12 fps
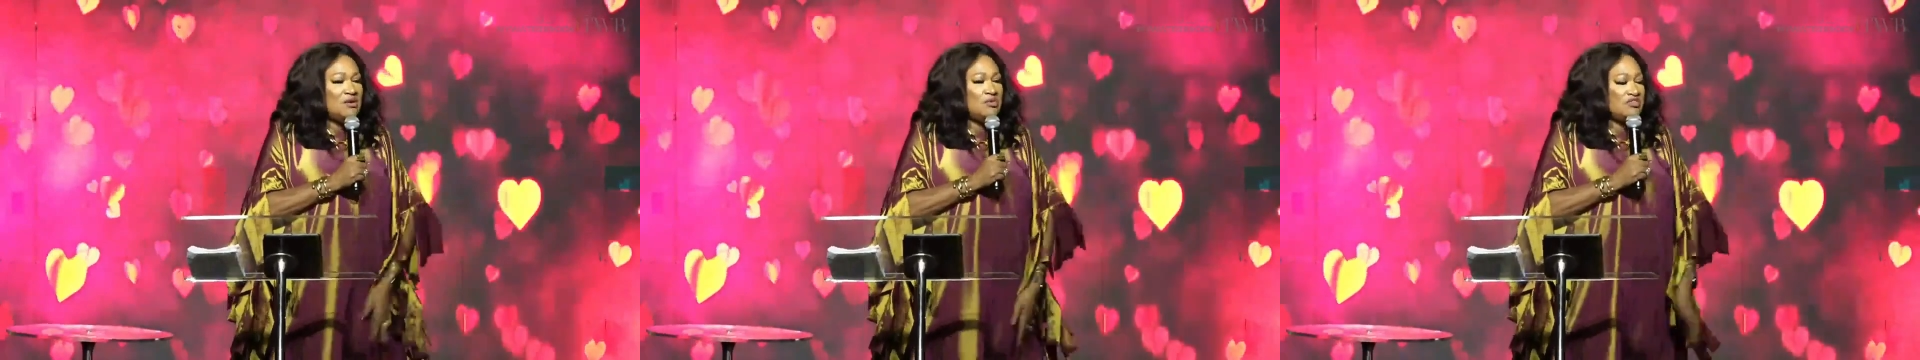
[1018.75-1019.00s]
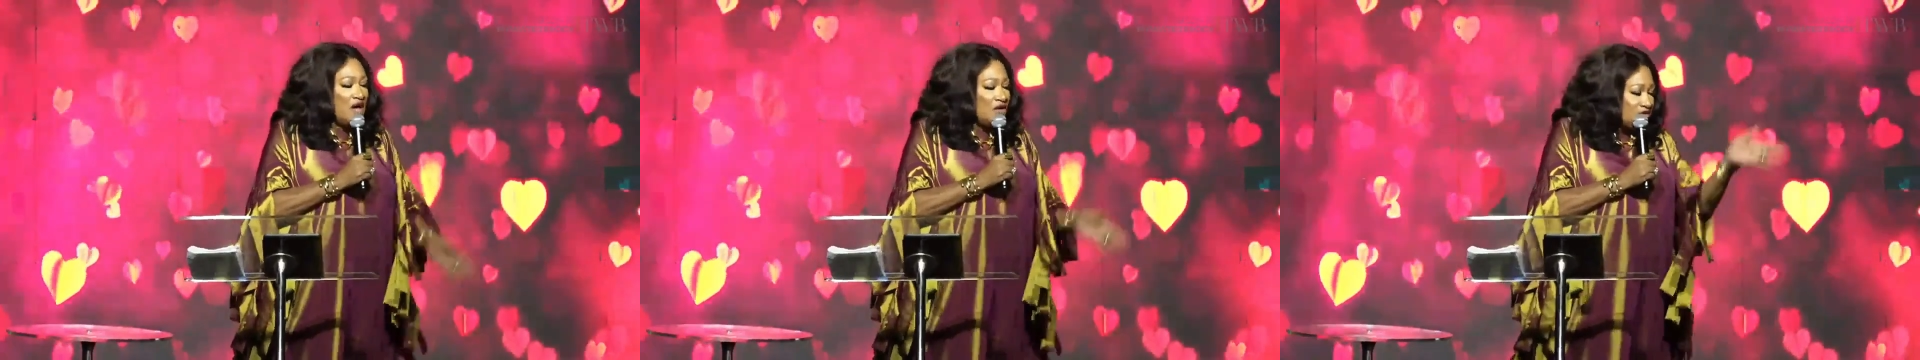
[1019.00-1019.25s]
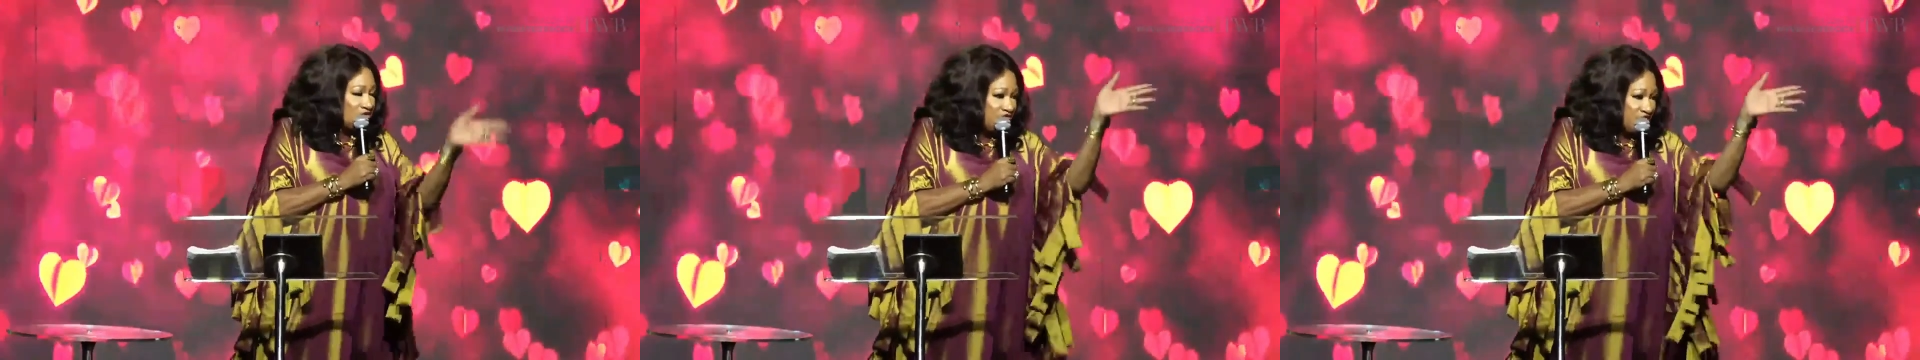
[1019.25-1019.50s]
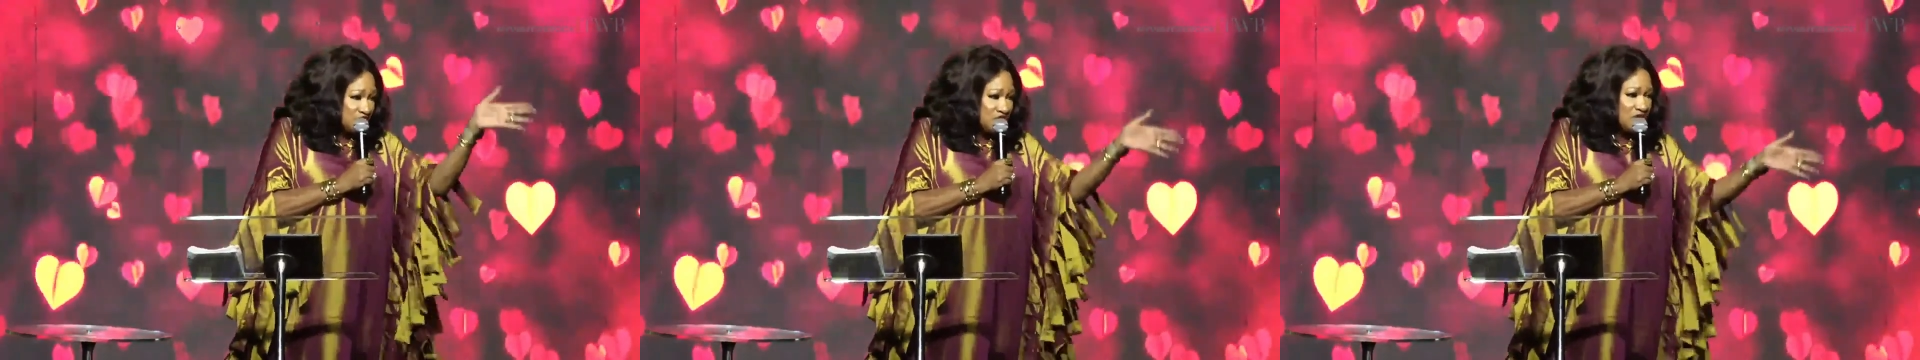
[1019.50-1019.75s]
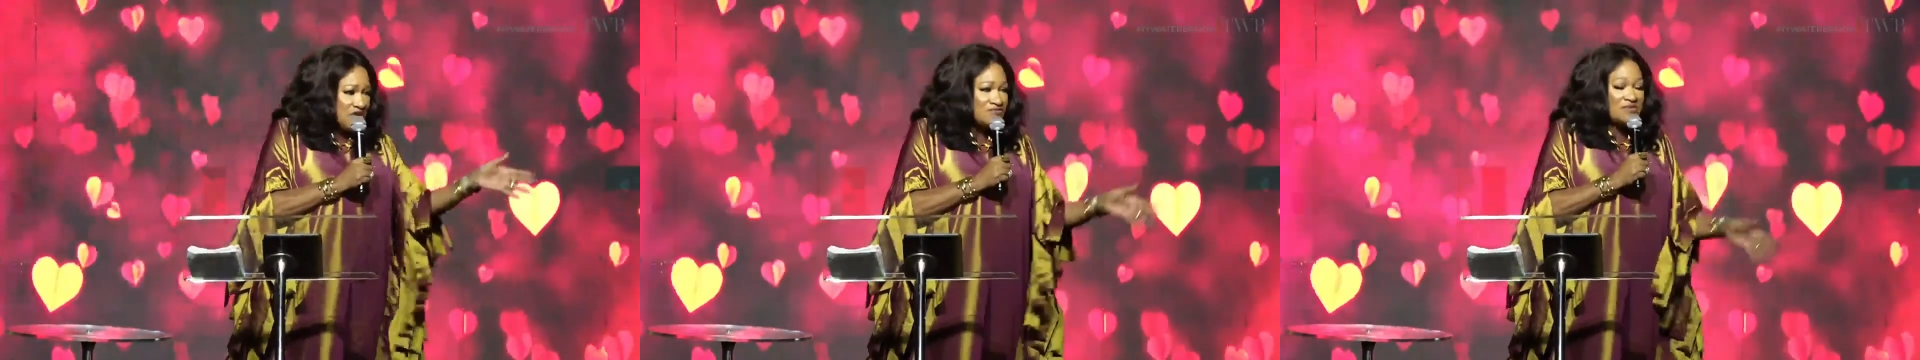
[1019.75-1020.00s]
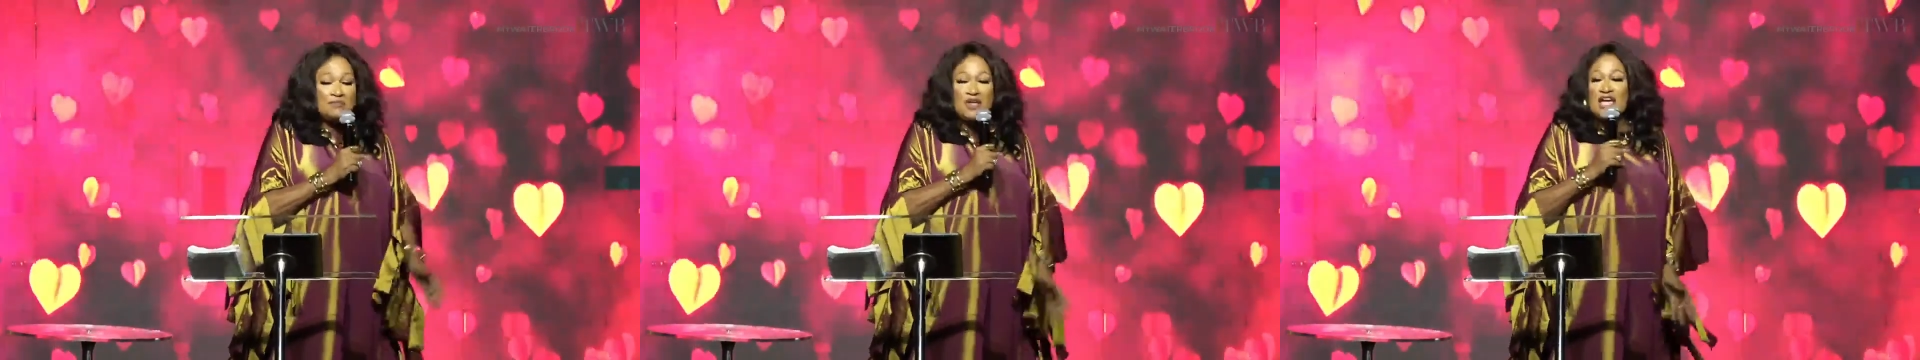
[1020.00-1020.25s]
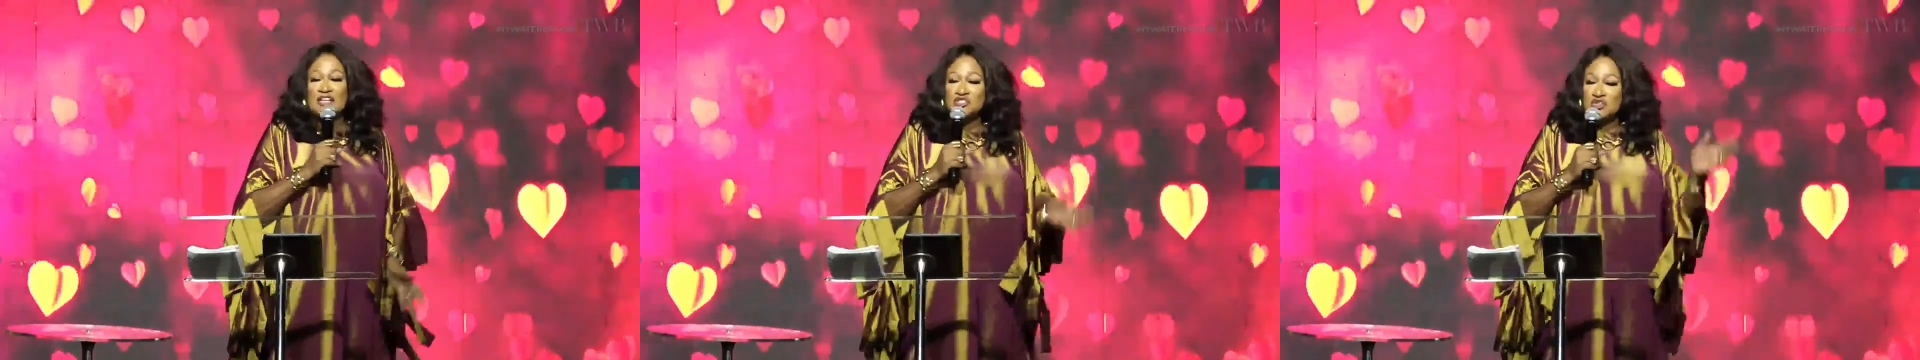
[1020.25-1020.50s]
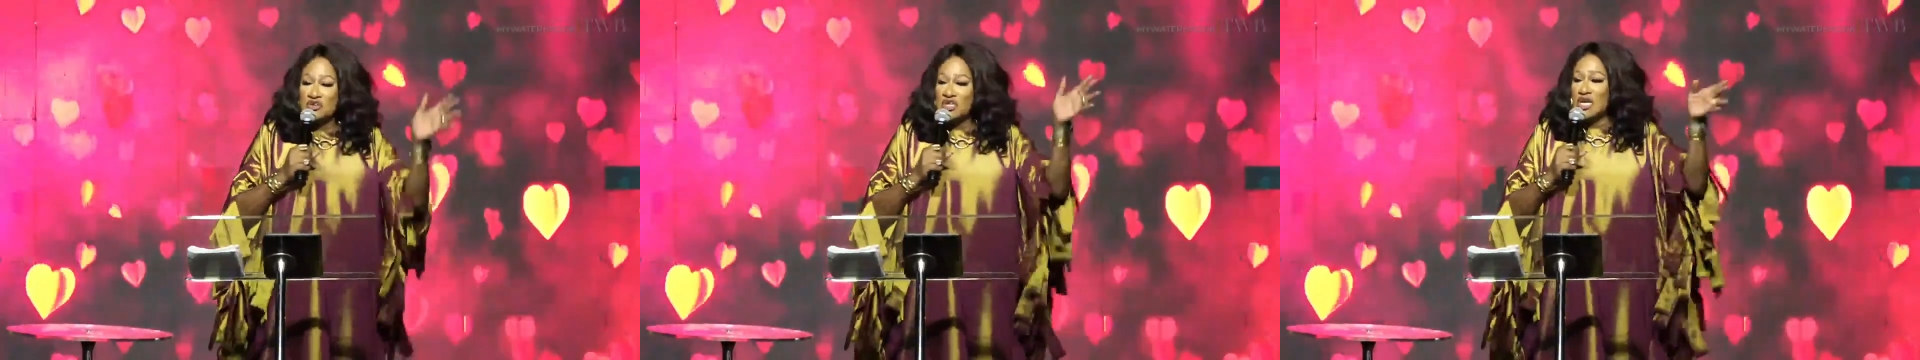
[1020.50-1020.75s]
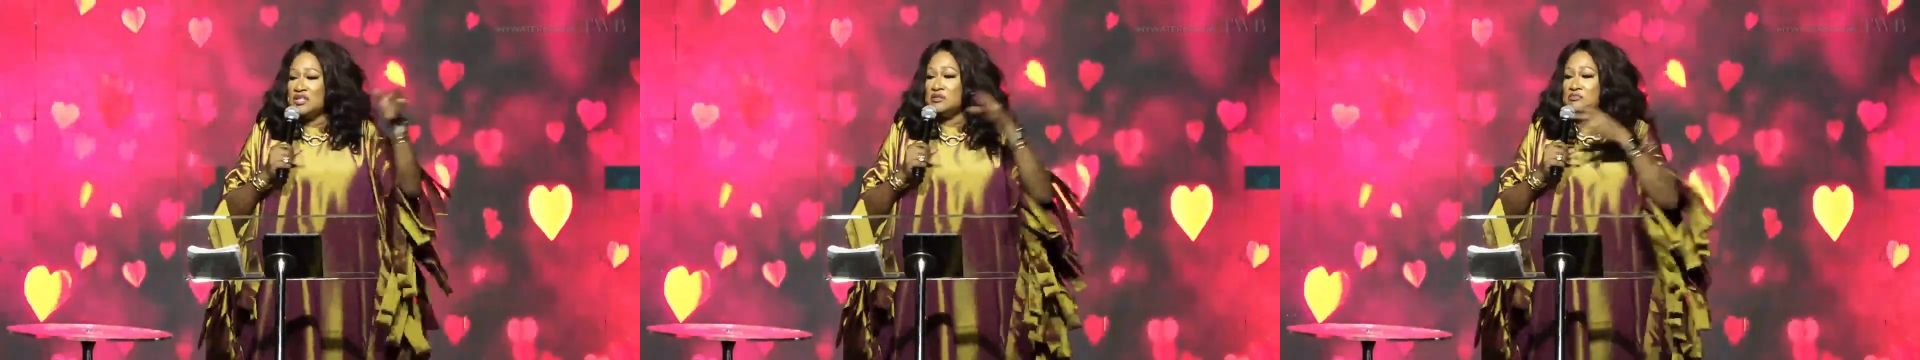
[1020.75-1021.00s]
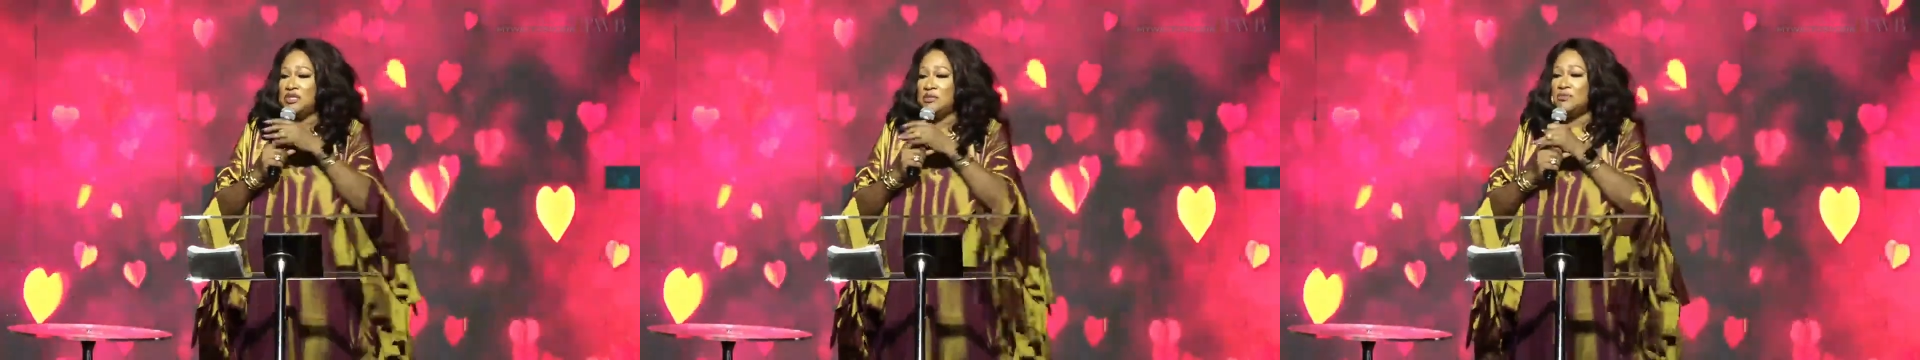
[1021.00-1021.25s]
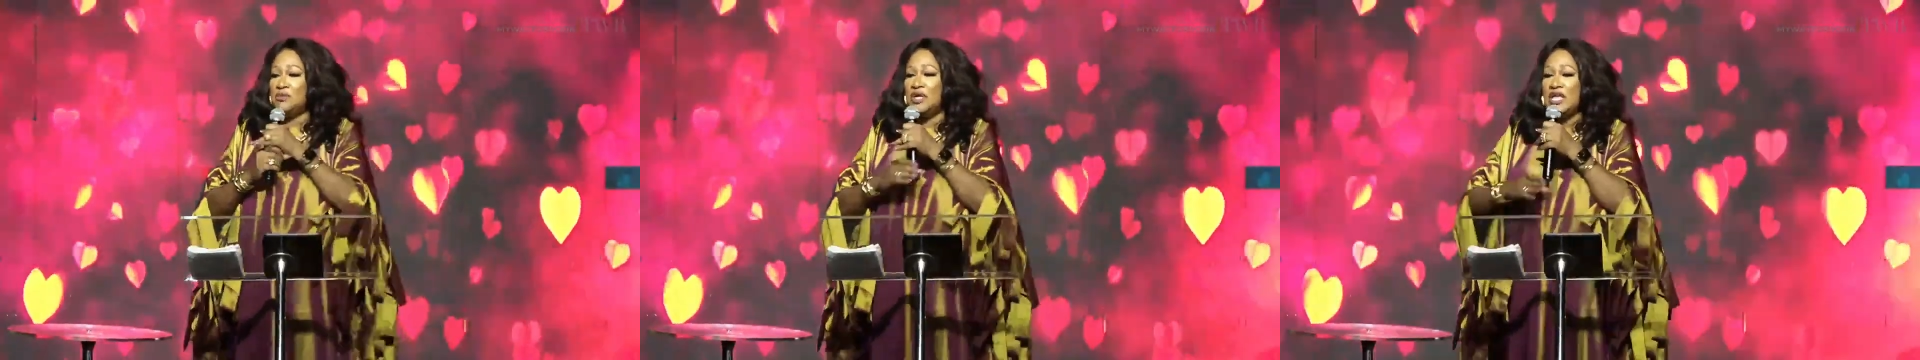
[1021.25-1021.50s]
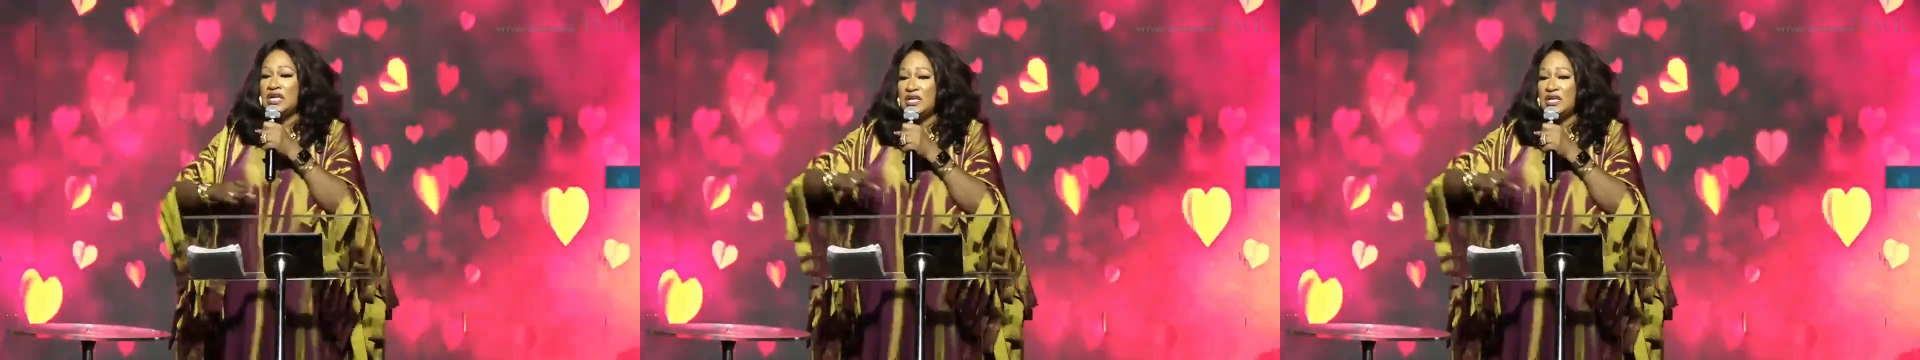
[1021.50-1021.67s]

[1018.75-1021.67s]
without the filter of a pastor or other people.